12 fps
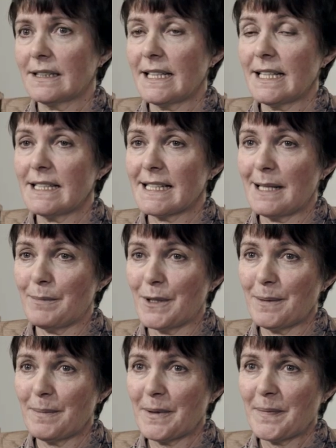Kate came
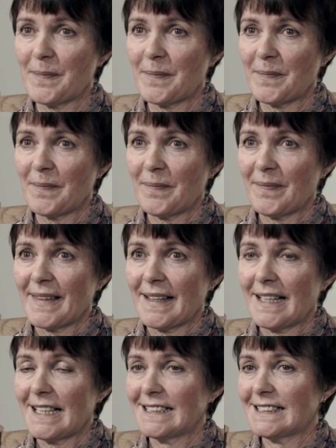up
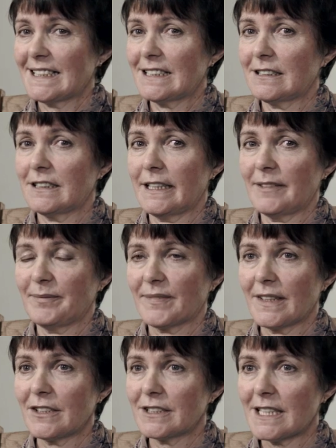and said, oh yeah,
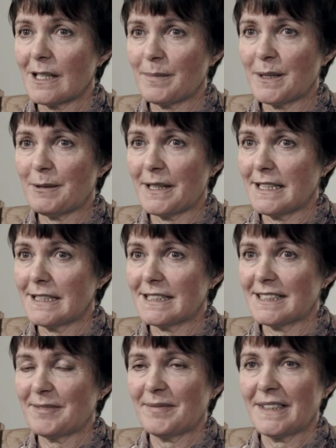I'm not happy with
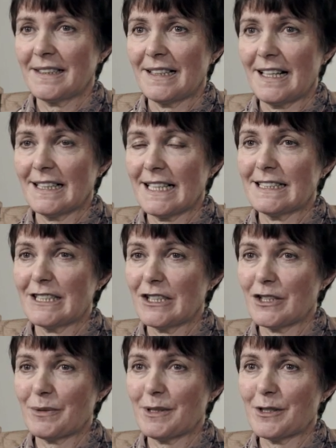this. I'll get in
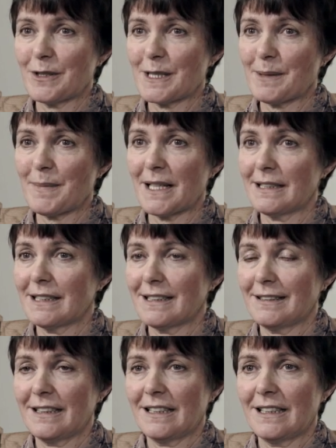touch with Dr. Malik,
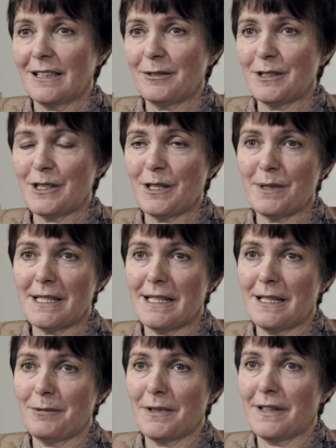which he was
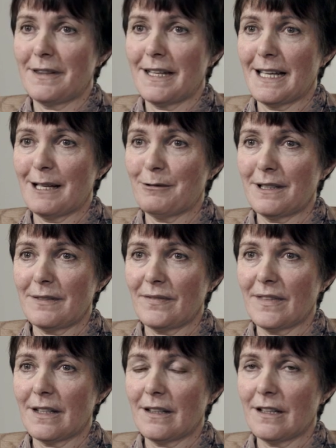here within the hour.
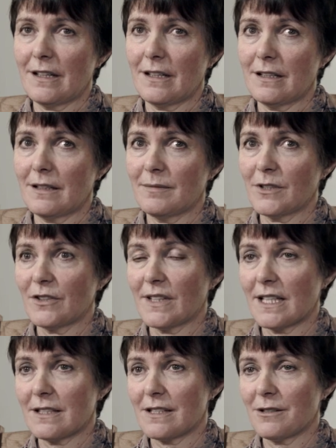Got
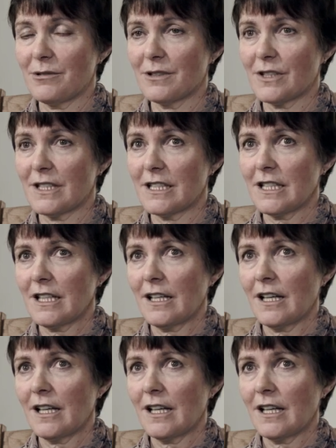that sorted.